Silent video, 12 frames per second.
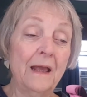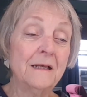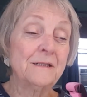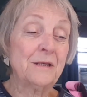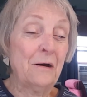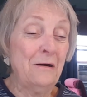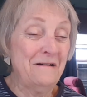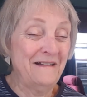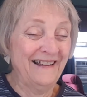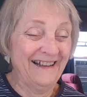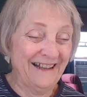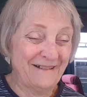So,
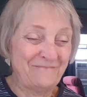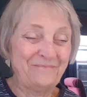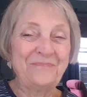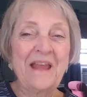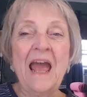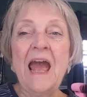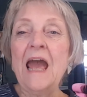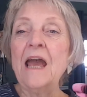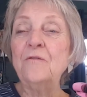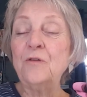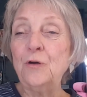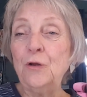
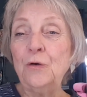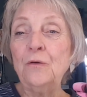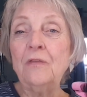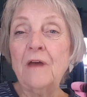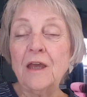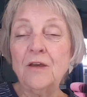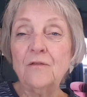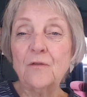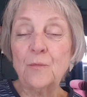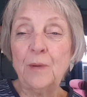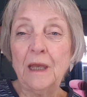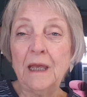if you're new, thank you
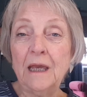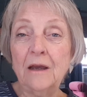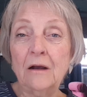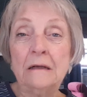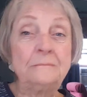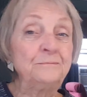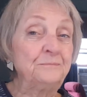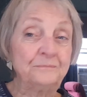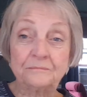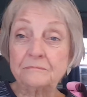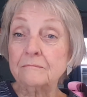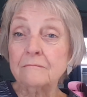for being here.
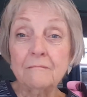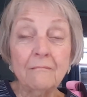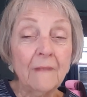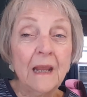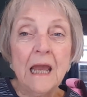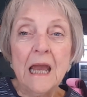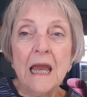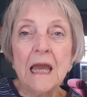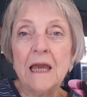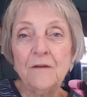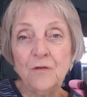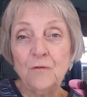
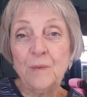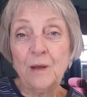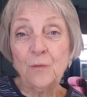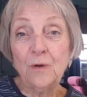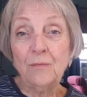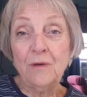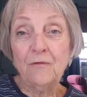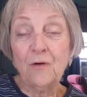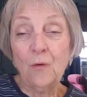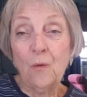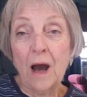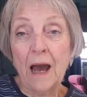If you've been with me for
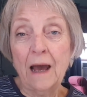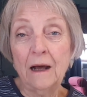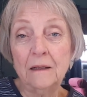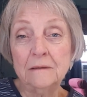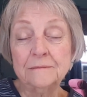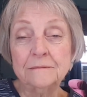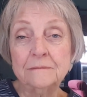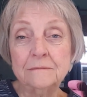a while,